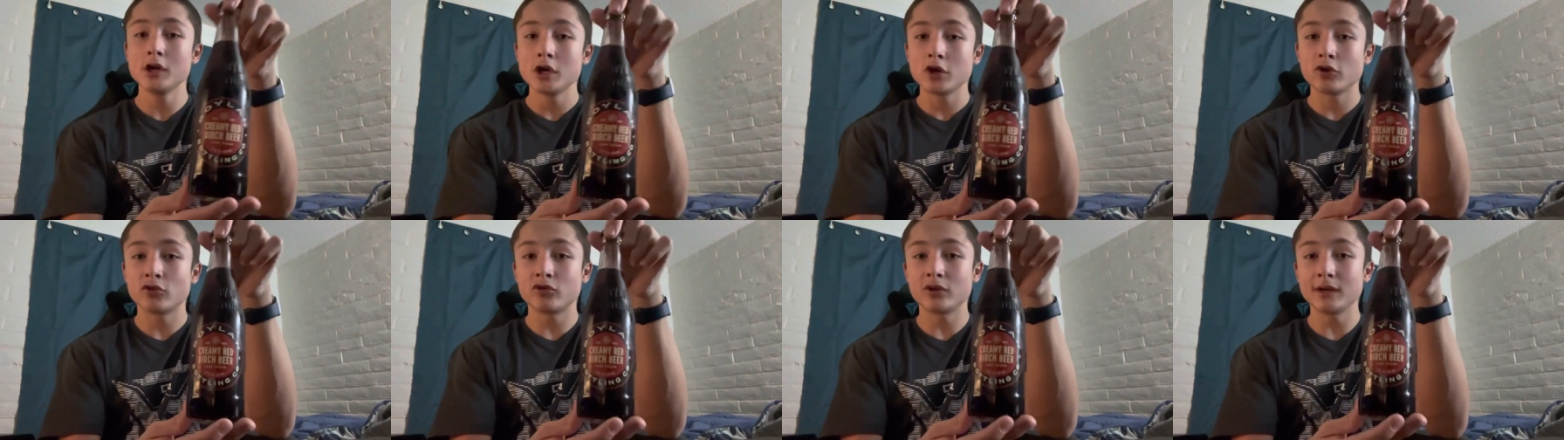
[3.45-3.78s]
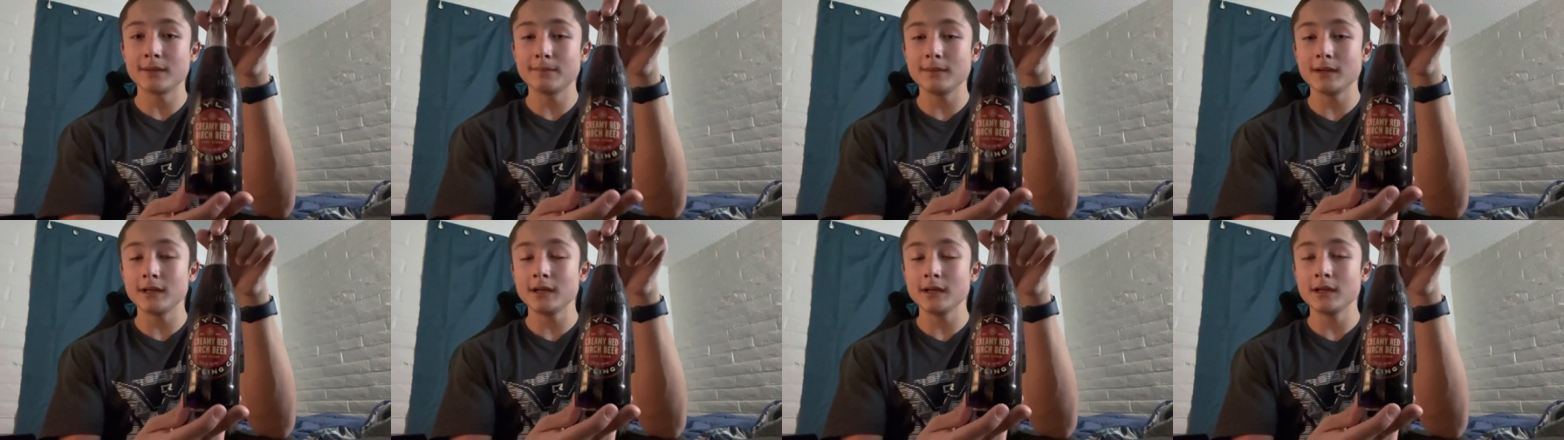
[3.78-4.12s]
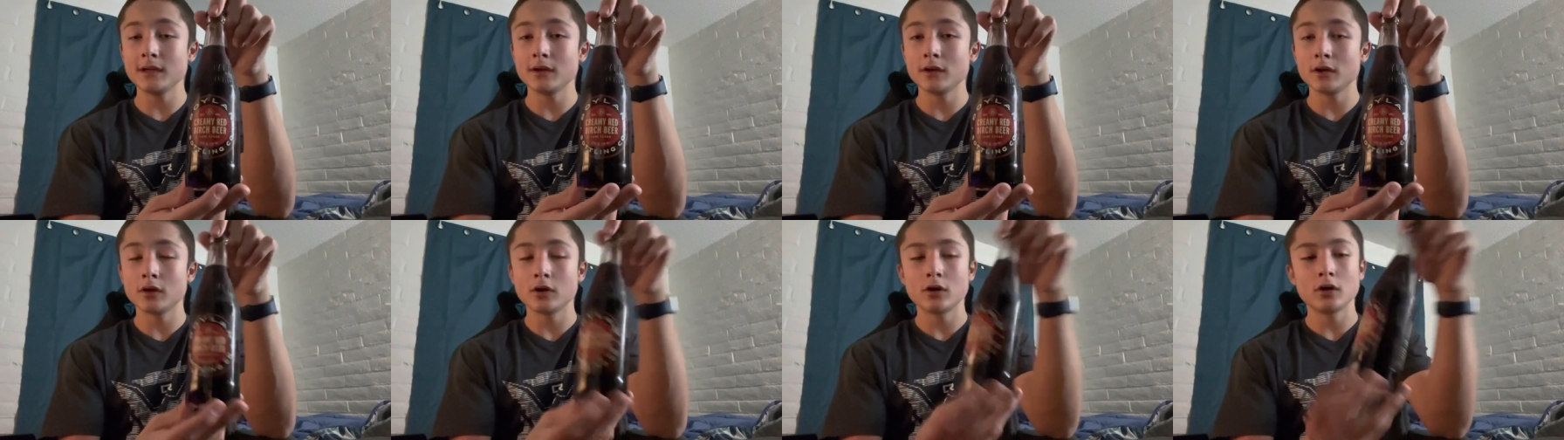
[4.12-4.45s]
Creamy,
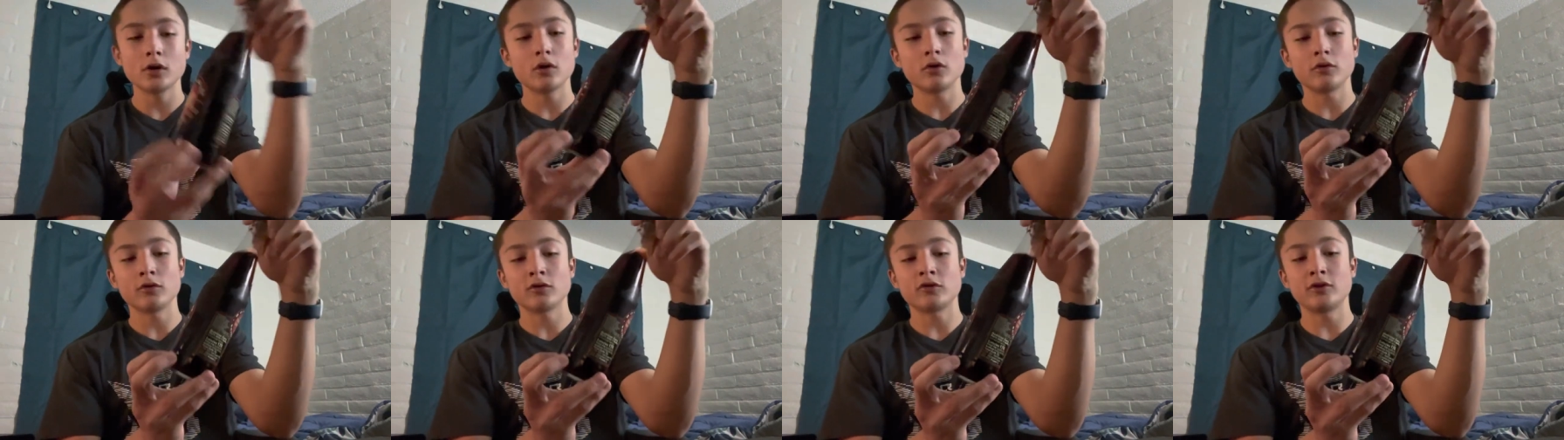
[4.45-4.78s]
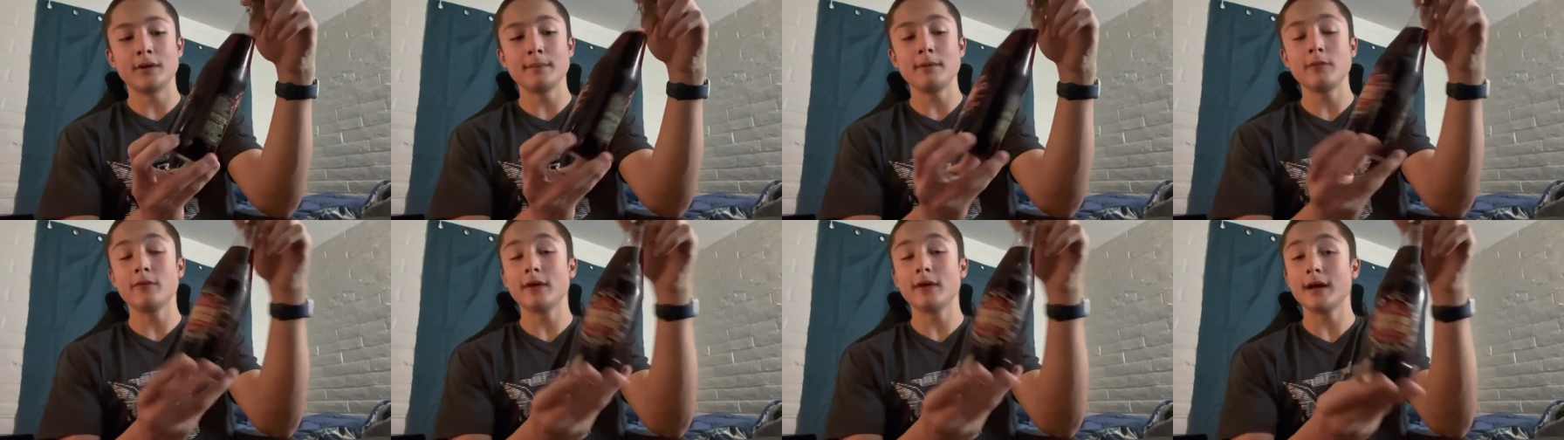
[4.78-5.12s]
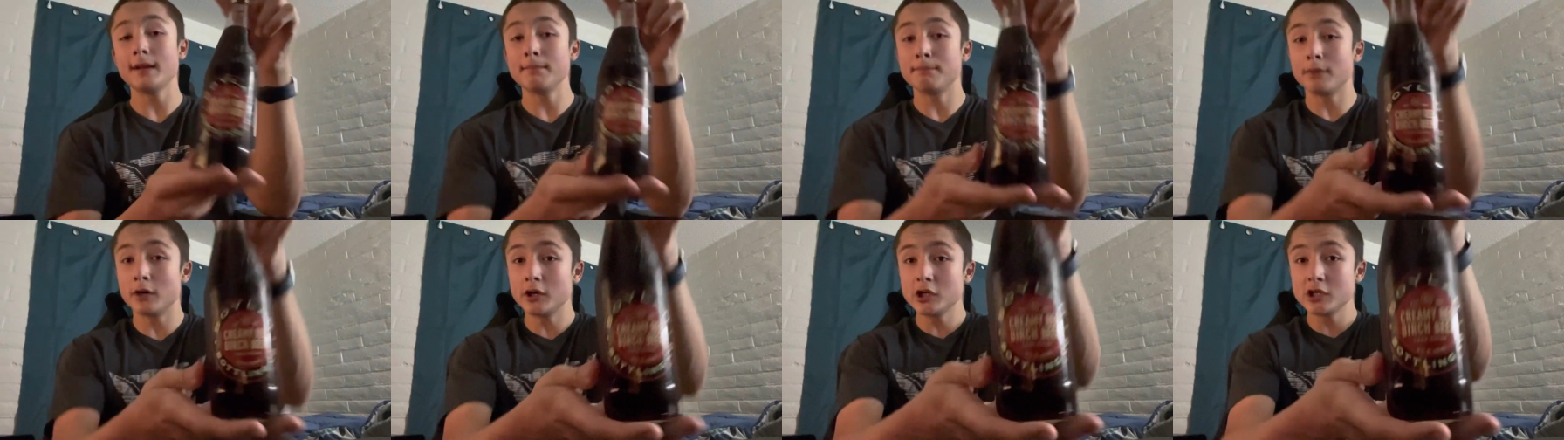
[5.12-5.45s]
creamy
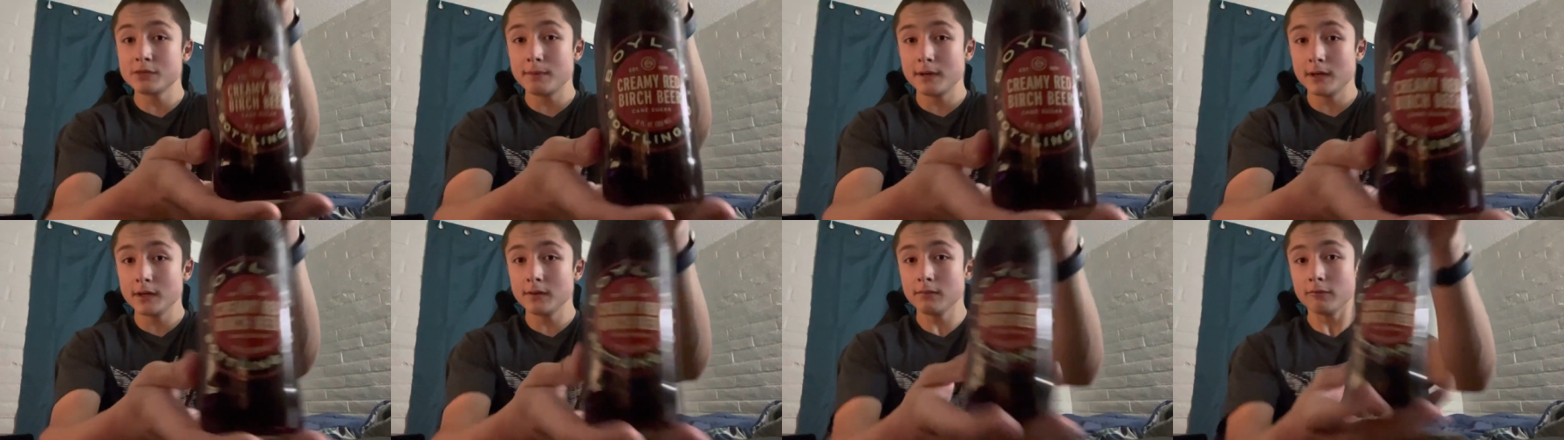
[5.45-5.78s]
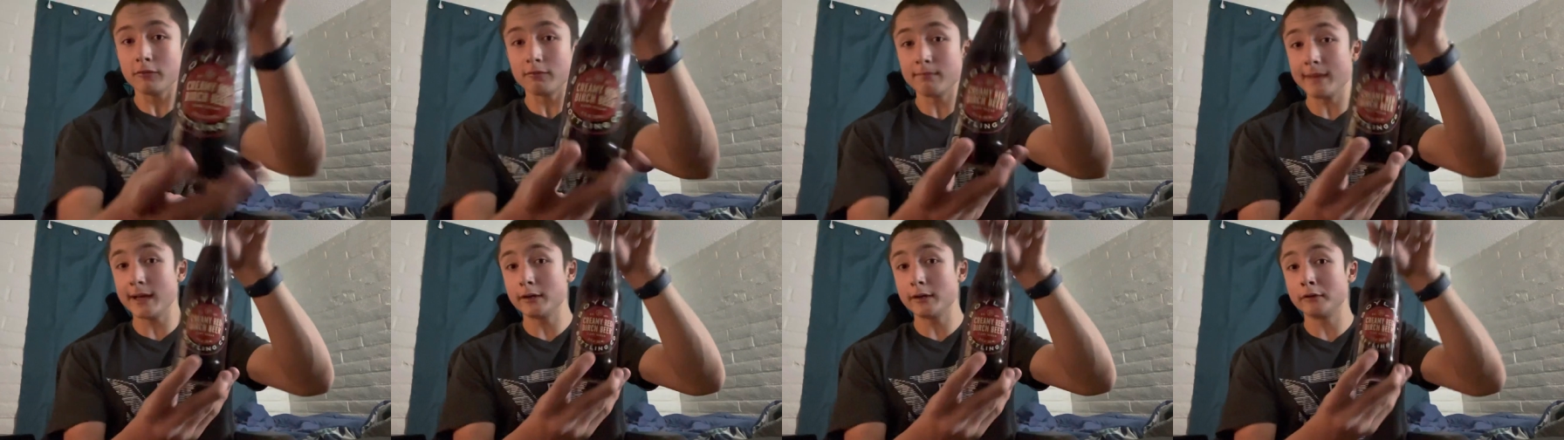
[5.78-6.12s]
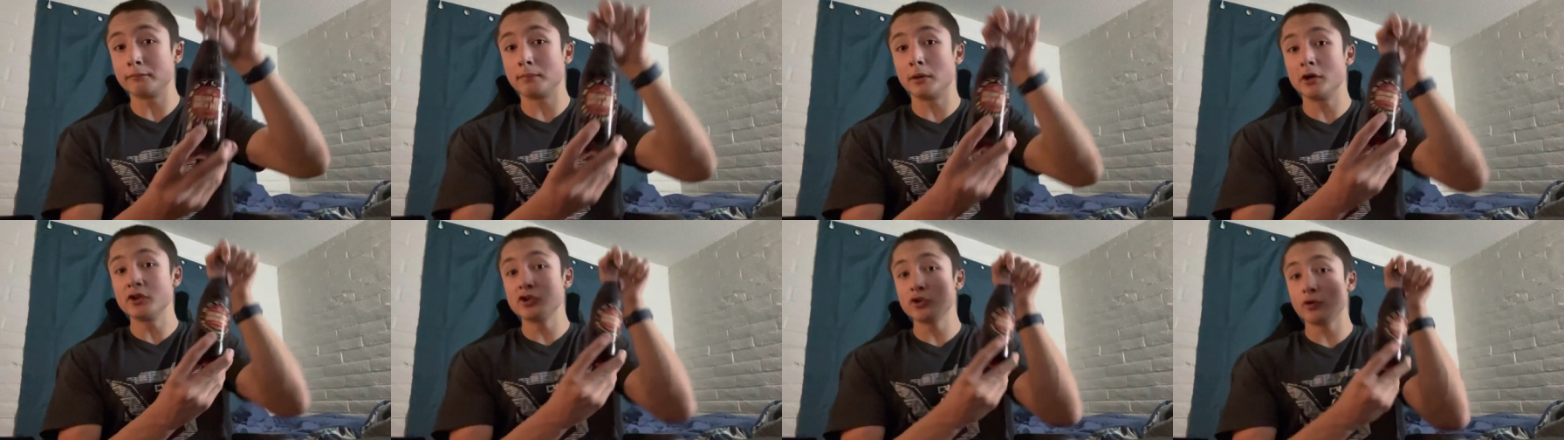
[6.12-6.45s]
red birch beer made with
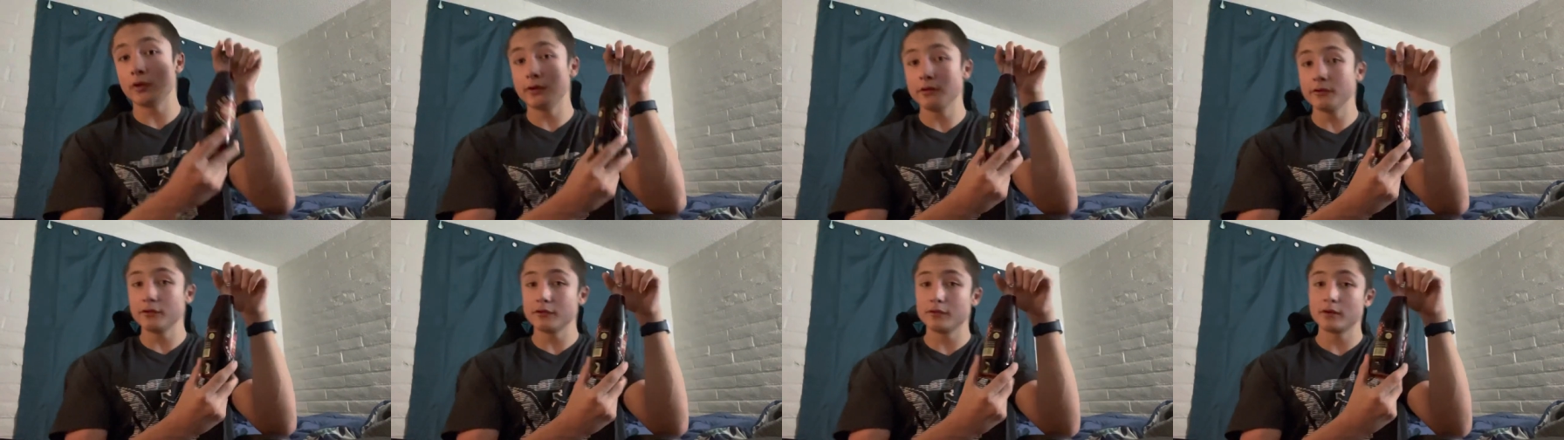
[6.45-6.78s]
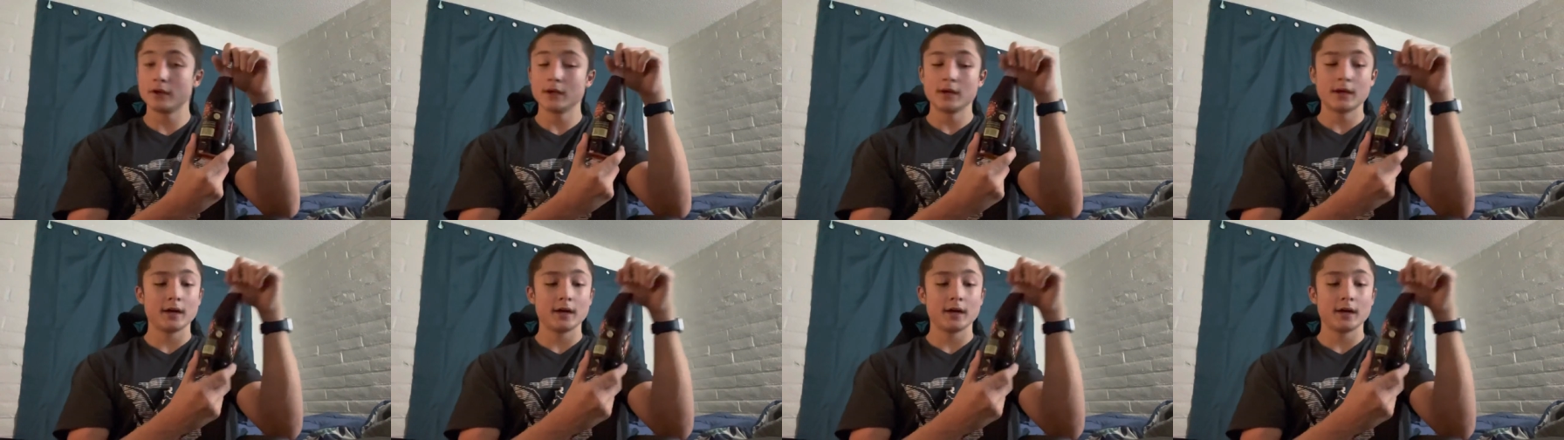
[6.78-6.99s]
birch oils.